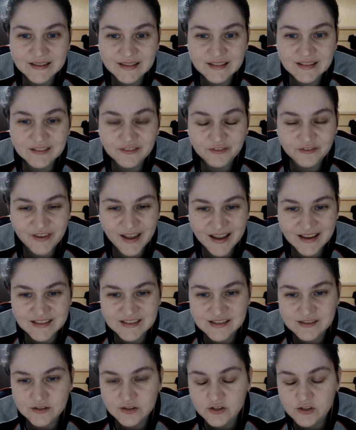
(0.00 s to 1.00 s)

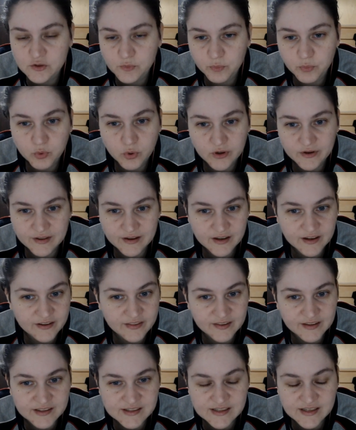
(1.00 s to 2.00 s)
facts to support their
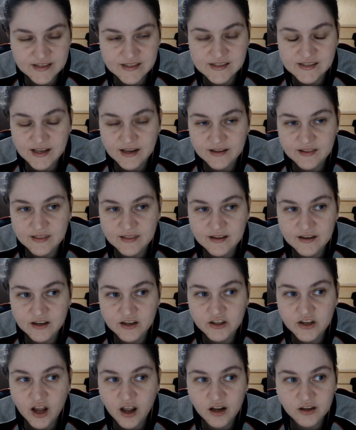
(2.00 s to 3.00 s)
thesis, and they're
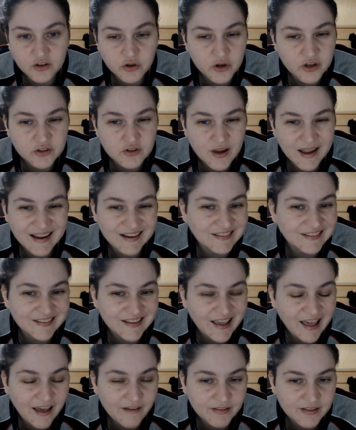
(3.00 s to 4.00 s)
not going to actually
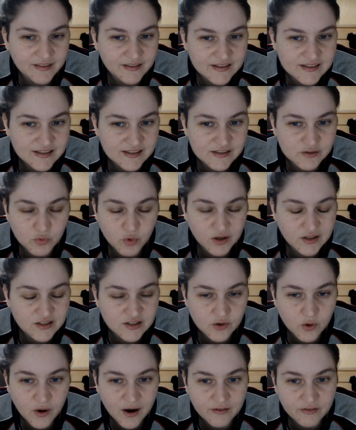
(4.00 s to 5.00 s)
have a thesis
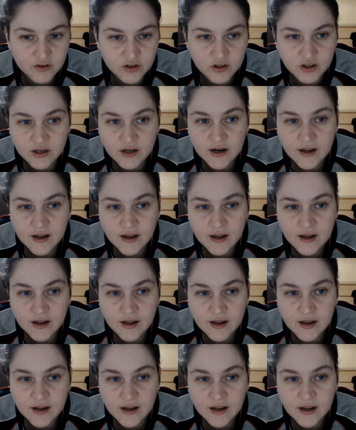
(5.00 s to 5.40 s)
whatsoever.